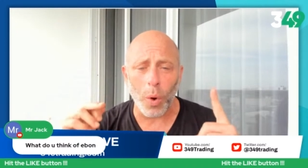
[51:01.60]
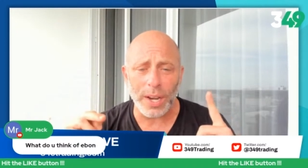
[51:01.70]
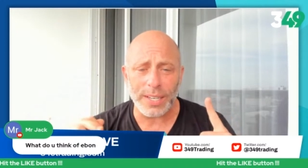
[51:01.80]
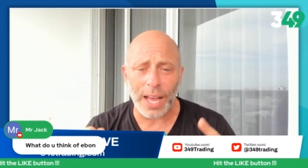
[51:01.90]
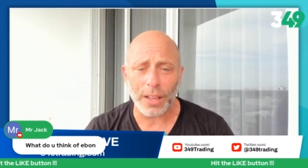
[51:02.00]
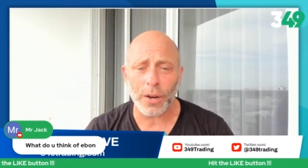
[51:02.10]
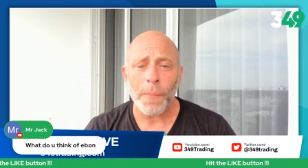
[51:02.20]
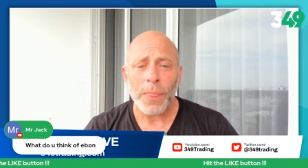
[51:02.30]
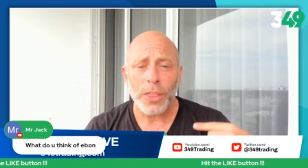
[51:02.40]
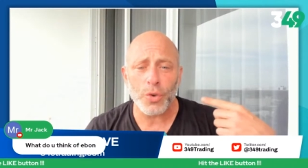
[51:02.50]
$1,
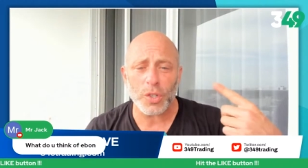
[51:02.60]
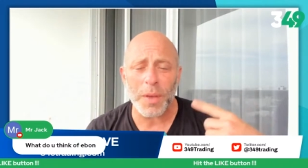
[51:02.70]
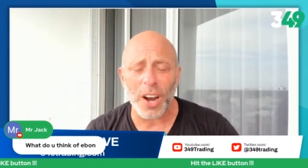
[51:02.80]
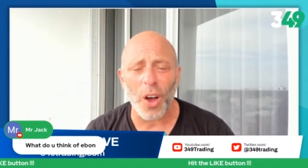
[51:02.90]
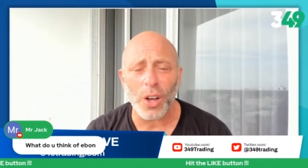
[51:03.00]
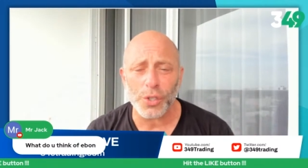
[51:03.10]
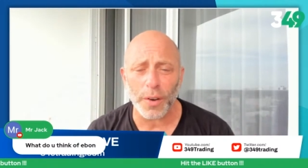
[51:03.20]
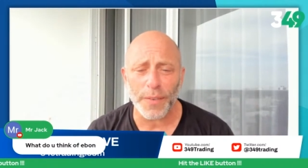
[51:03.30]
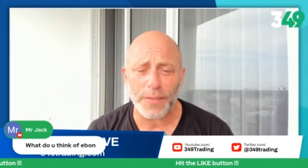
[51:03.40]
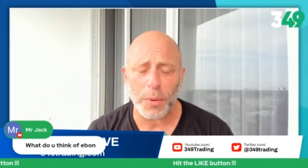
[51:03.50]
you just made
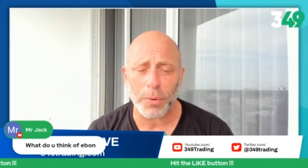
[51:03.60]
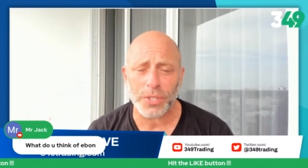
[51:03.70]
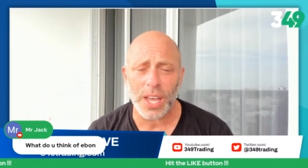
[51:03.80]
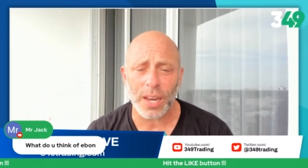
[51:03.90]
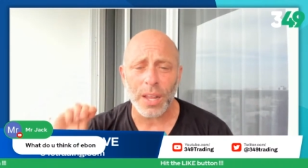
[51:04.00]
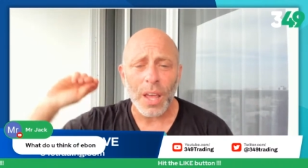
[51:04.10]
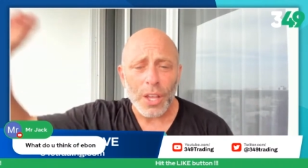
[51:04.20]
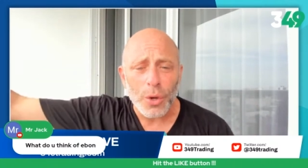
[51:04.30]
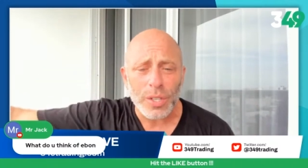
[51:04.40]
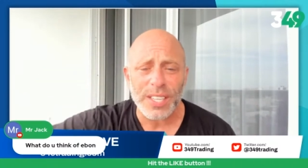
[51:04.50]
150%.
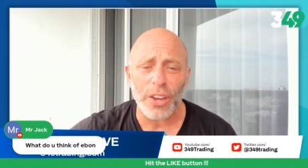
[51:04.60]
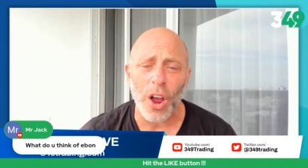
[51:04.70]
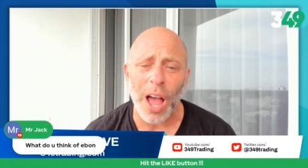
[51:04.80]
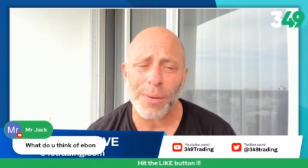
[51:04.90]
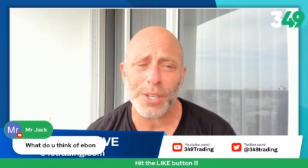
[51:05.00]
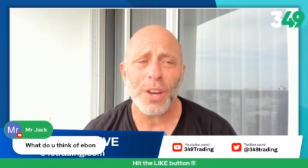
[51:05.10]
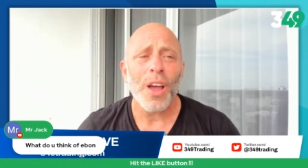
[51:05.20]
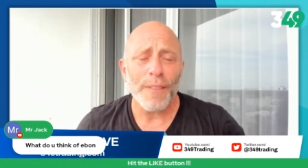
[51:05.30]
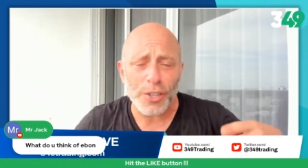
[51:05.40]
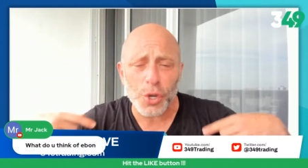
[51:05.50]
You could sell your option
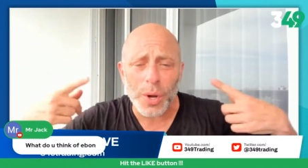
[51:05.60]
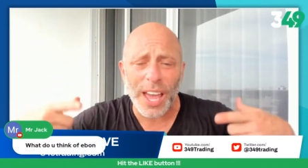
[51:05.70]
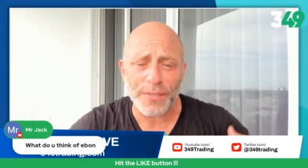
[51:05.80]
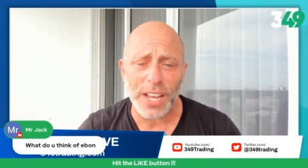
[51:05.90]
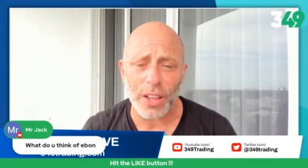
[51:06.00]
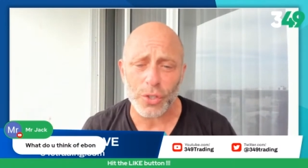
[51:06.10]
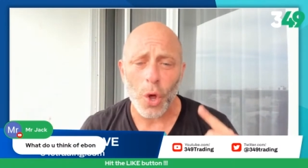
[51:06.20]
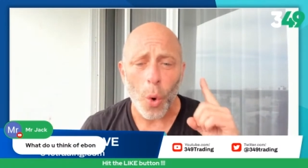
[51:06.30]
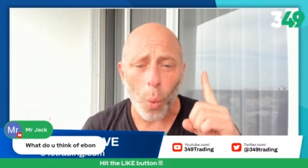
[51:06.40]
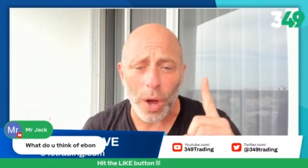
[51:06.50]
for $2.50.
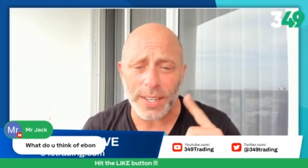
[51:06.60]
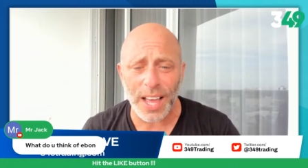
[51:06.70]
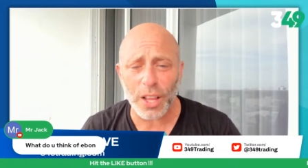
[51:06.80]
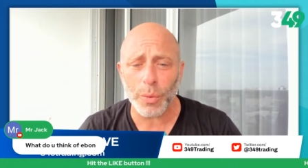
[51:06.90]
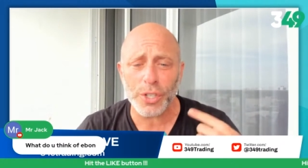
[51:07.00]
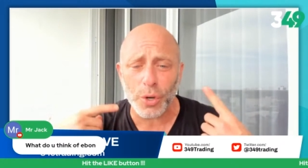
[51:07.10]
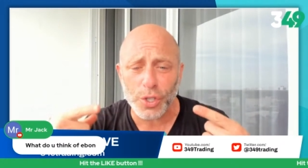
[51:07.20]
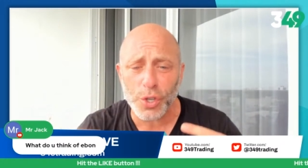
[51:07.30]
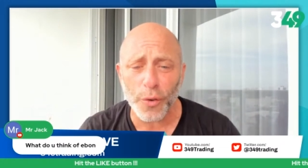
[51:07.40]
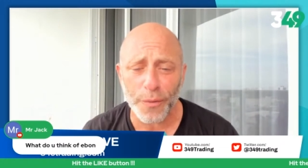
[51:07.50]
$1
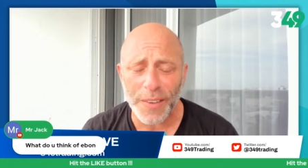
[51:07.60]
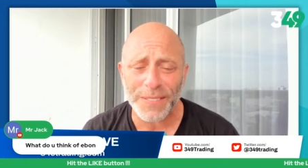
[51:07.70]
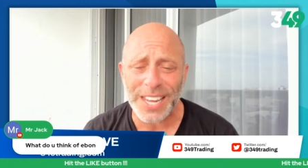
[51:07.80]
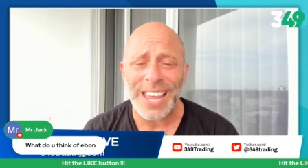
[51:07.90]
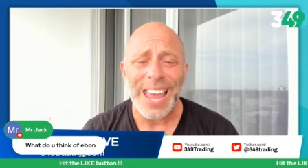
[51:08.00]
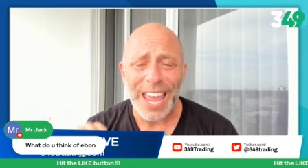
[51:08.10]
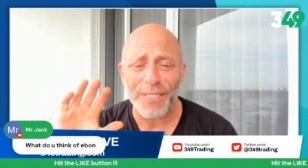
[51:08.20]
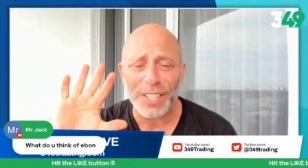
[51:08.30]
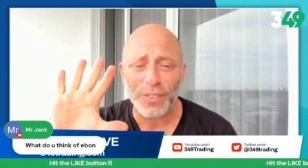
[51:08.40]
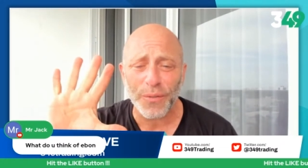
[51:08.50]
returns $2.50
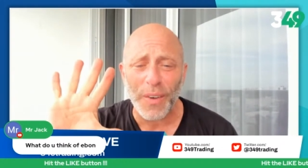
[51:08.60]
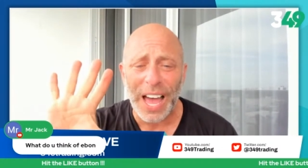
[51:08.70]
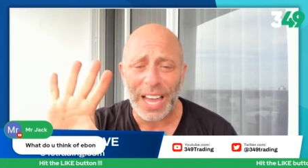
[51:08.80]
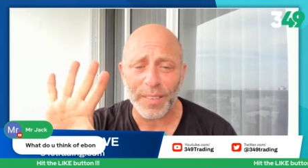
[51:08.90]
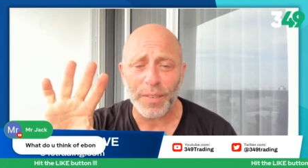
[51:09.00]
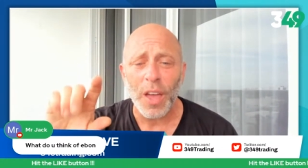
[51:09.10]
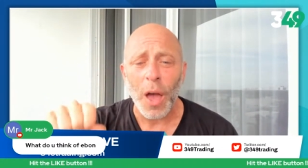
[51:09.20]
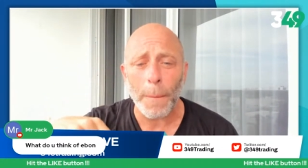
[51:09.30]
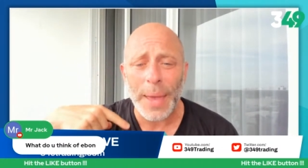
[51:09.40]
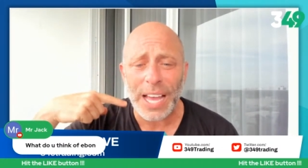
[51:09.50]
if it's 5.
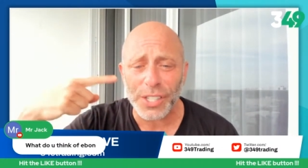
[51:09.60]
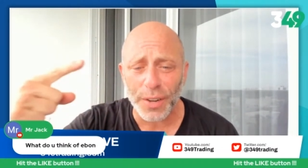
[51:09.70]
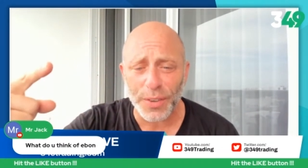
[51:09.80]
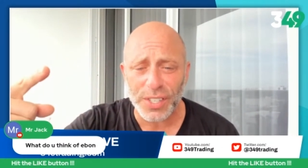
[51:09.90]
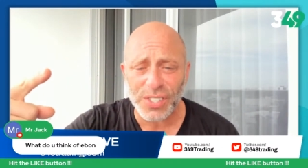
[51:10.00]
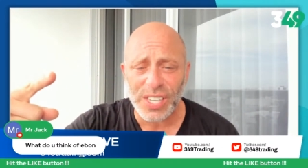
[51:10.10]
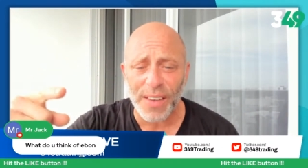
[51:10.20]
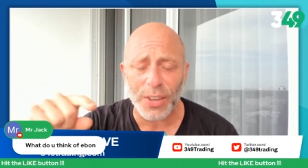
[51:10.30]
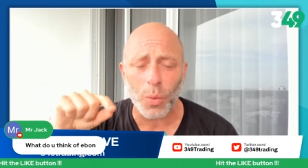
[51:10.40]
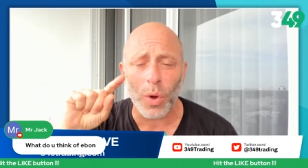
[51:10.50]
Imagine if it's
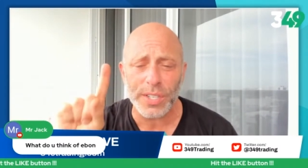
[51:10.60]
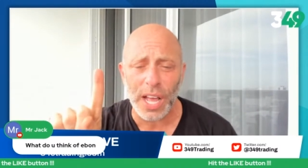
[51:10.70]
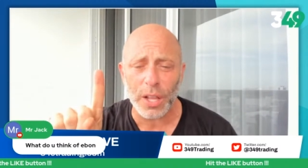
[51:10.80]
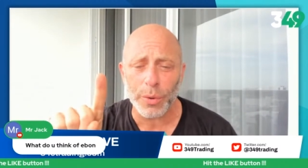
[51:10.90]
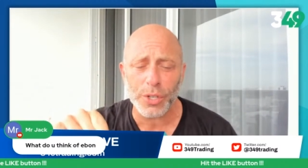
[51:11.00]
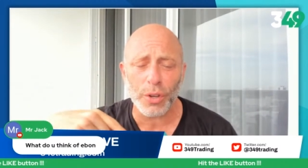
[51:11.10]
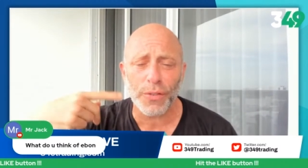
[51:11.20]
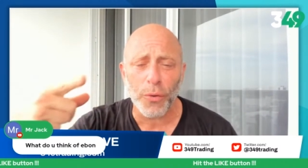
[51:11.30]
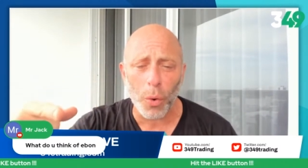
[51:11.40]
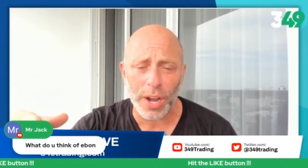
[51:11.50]
7. $1 returns
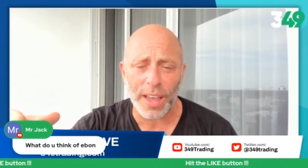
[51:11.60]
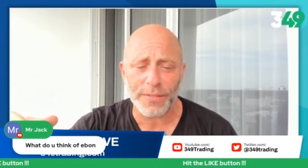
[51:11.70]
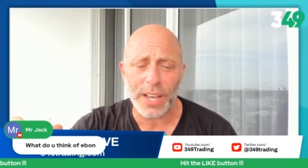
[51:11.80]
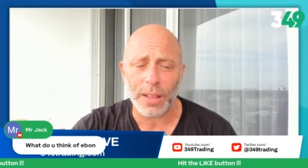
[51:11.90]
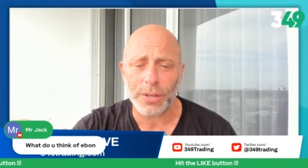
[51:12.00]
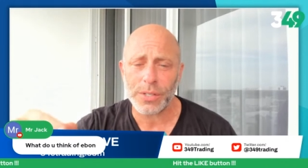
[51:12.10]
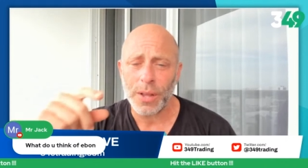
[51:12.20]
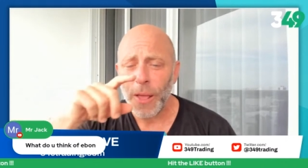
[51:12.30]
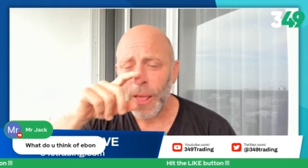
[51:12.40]
$4.50.